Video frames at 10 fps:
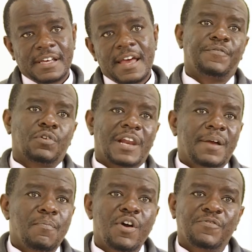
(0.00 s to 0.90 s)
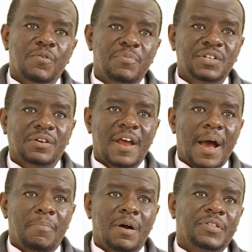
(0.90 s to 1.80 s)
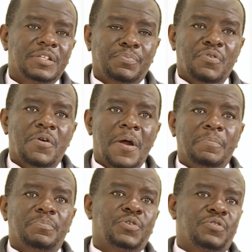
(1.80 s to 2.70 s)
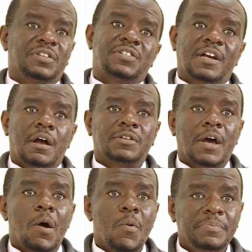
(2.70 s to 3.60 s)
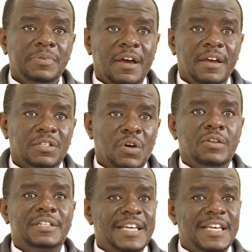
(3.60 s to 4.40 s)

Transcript: If you'd like more information about this program, you can check out our website on